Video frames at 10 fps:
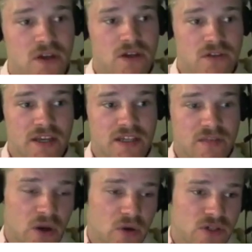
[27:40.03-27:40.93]
So the
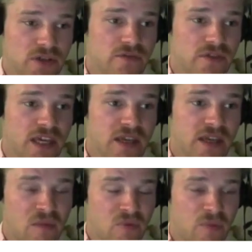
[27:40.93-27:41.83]
explosion of the
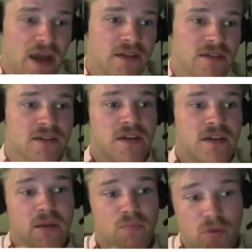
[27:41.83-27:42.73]
propellant
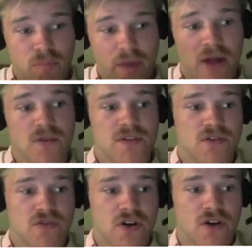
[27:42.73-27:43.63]
propels the
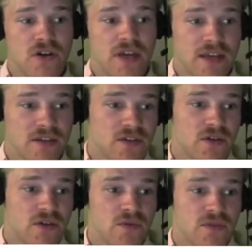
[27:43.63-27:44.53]
drug
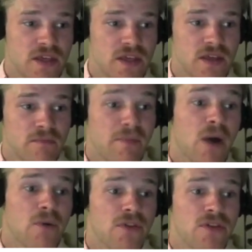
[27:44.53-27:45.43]
into the
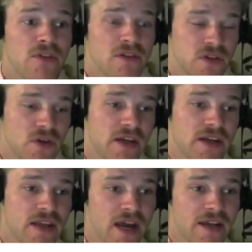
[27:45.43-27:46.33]
mouth. So you get a
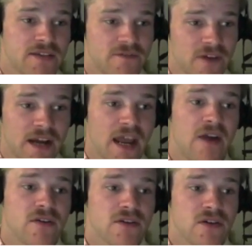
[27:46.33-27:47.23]
nice fine
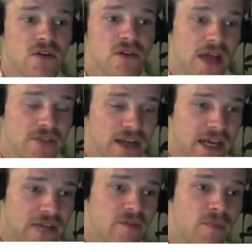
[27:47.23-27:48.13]
aerosol at the
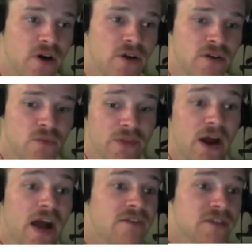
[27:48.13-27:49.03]
click of a button
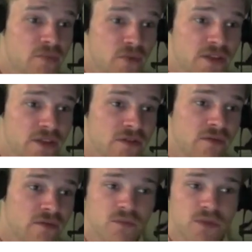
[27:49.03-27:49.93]
without having to breathe,
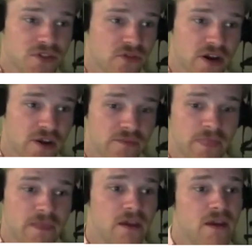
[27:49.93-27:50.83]
which is great.
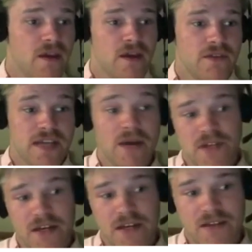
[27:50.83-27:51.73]
The
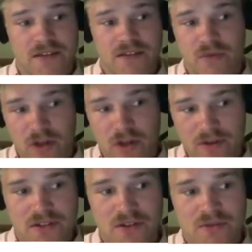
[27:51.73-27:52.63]
downside is, as we'll come
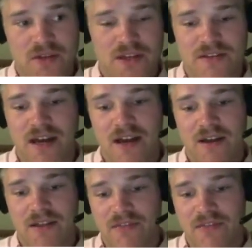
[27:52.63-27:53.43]
on to, is that